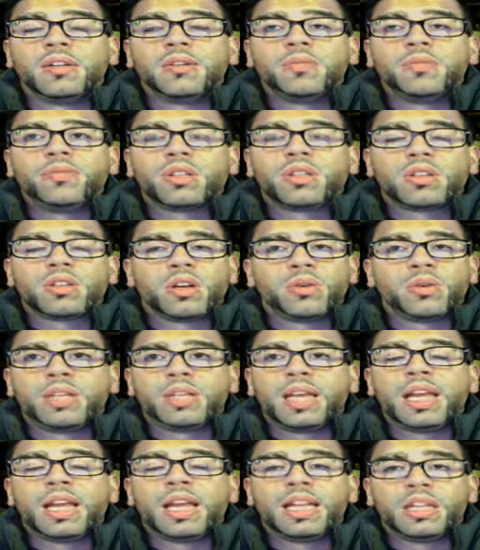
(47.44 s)
This guy was
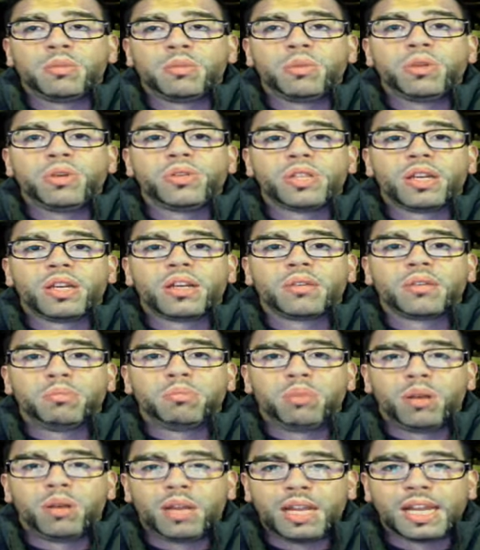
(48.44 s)
killing the music
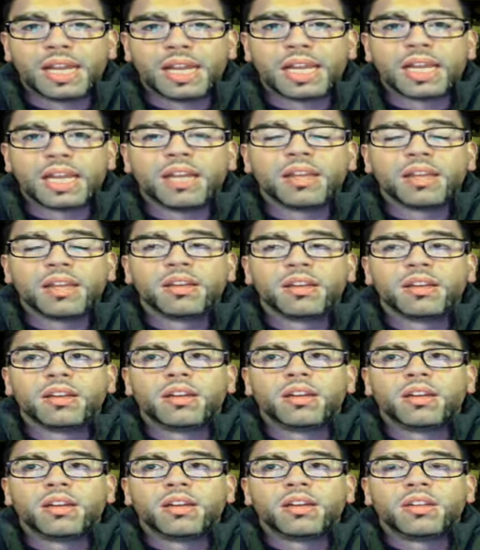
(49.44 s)
completely,
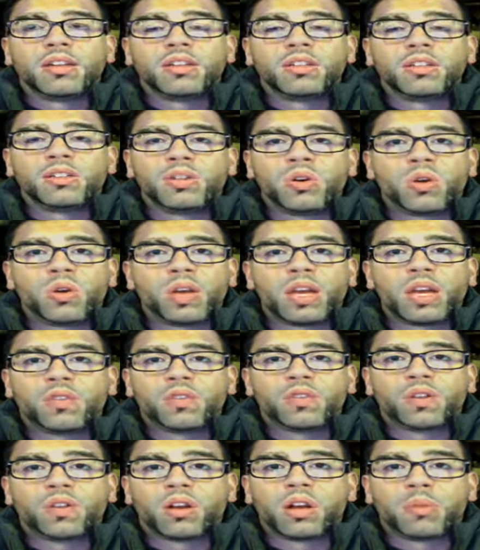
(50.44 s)
talking
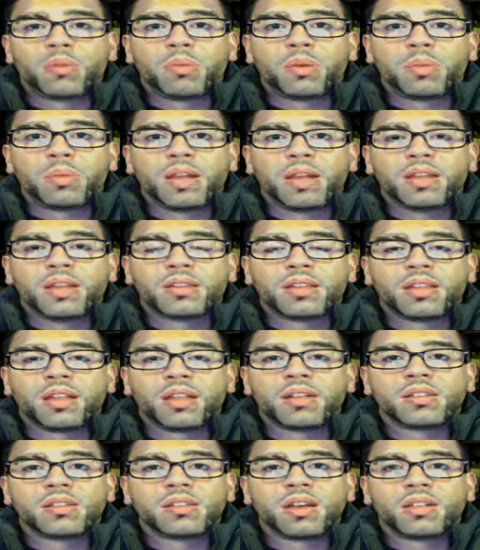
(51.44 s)
for a couple of minutes and then
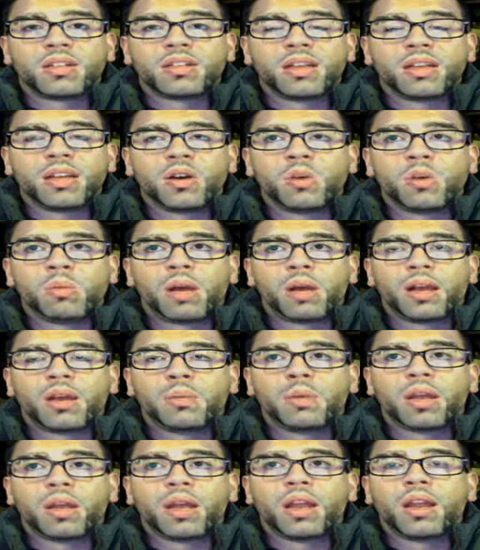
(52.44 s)
starting it all back up
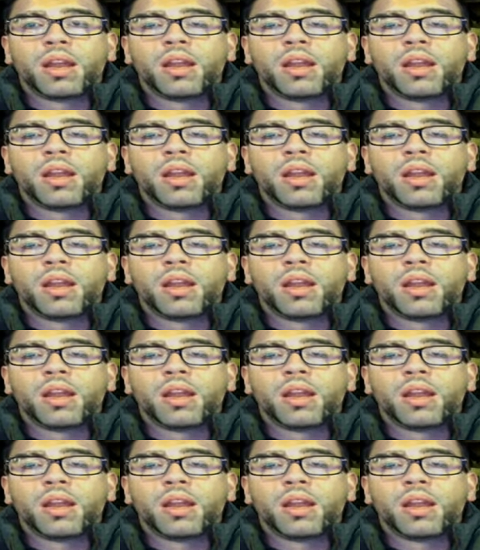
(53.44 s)
again.